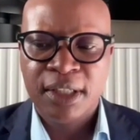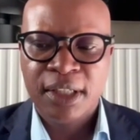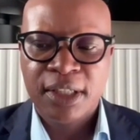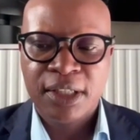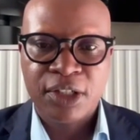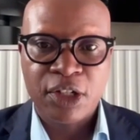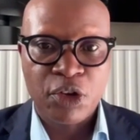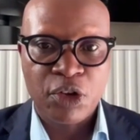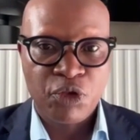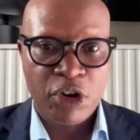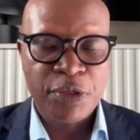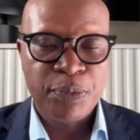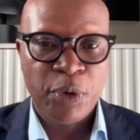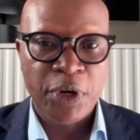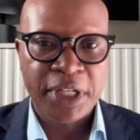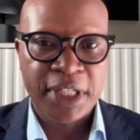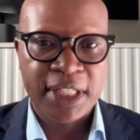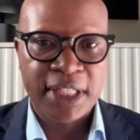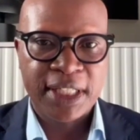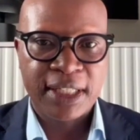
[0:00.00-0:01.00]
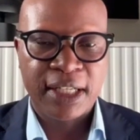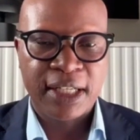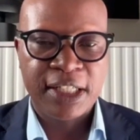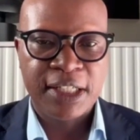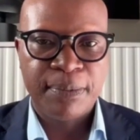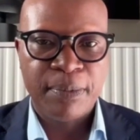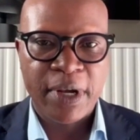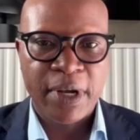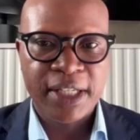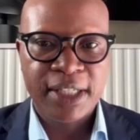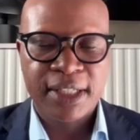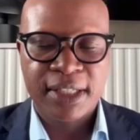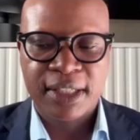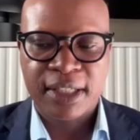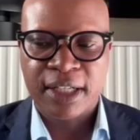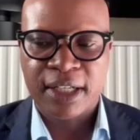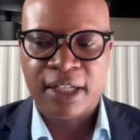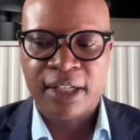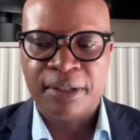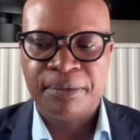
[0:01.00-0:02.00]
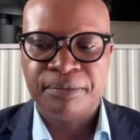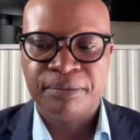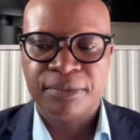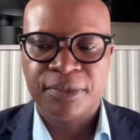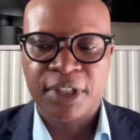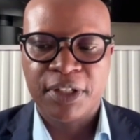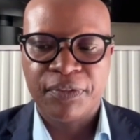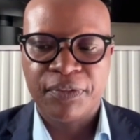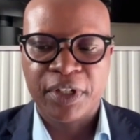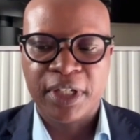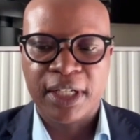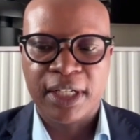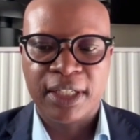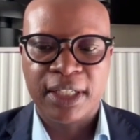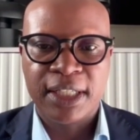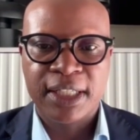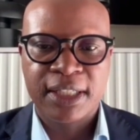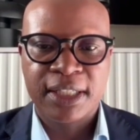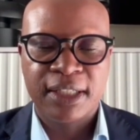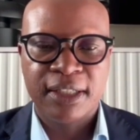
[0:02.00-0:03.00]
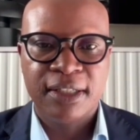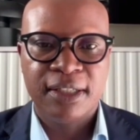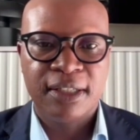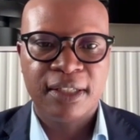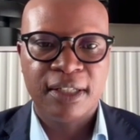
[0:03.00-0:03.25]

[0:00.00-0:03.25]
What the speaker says: So Growthpoint is in that space. They've got an unlisted,